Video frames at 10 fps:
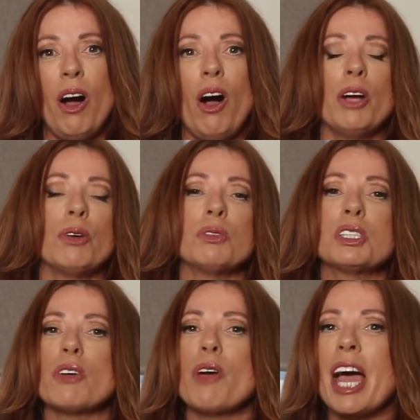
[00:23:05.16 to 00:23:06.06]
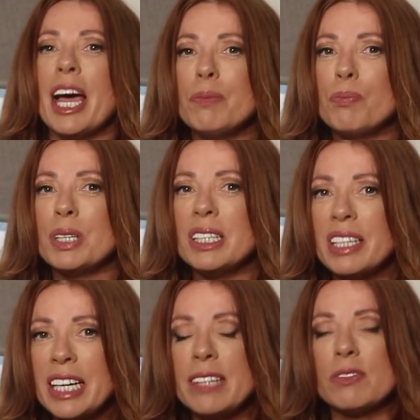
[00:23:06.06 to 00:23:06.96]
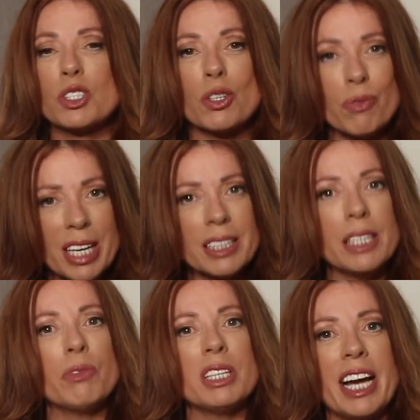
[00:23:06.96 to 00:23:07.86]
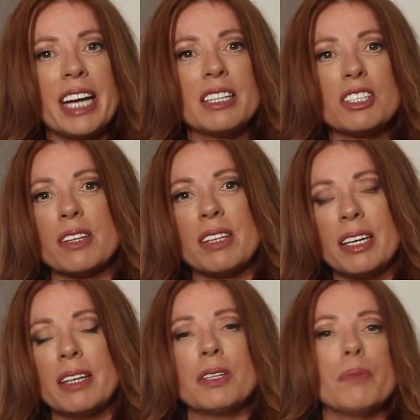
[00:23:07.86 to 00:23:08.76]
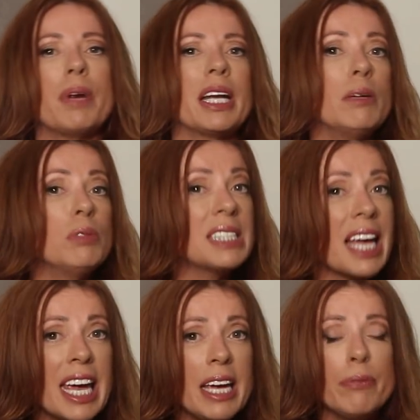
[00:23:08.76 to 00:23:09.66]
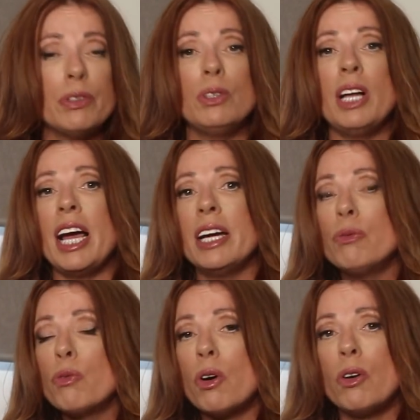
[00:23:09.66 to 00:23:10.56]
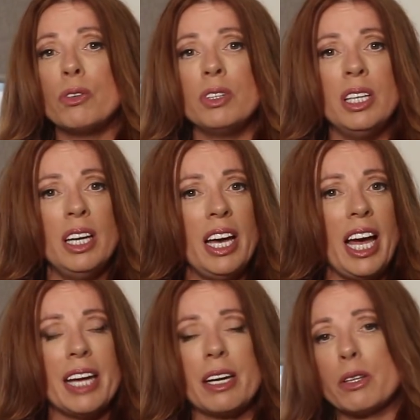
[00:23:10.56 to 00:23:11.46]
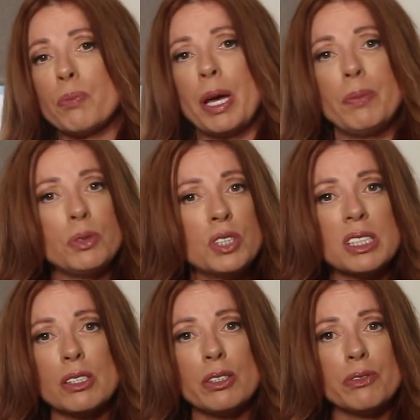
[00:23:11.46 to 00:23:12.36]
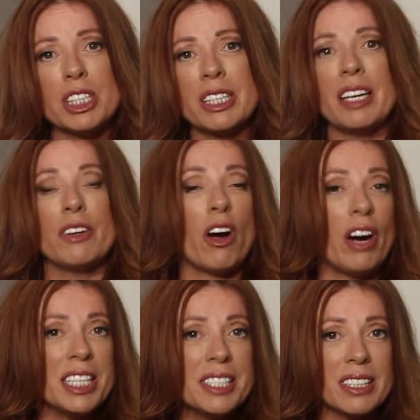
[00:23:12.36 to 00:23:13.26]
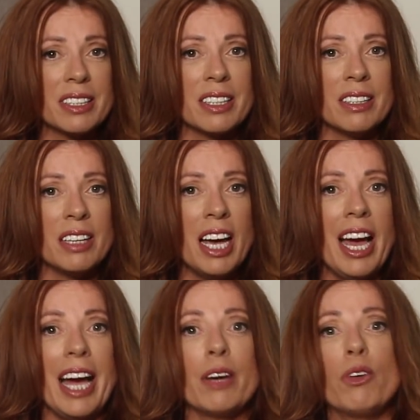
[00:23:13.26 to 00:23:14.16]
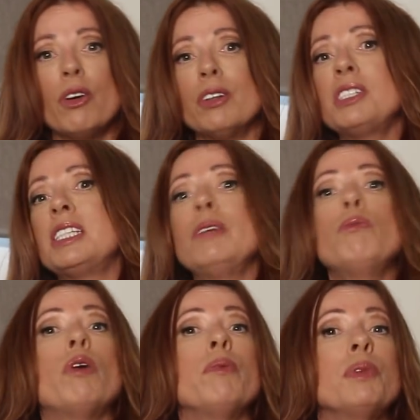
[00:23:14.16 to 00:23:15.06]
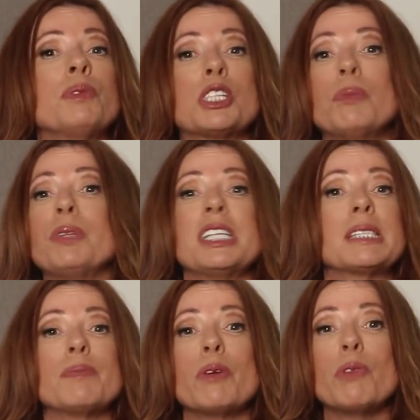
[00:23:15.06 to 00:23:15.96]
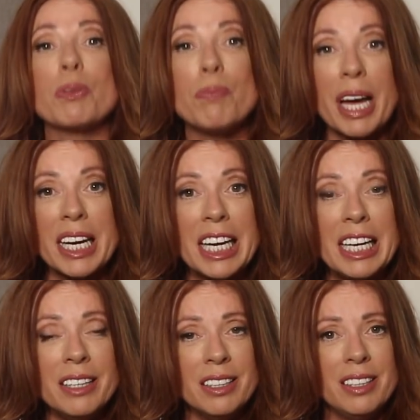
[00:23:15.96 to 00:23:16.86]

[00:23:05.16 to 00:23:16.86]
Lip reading: I also had beliefs directly related to thinking that money was evil and wrong and other people deserved it and I didn't and God didn't want to bless me with money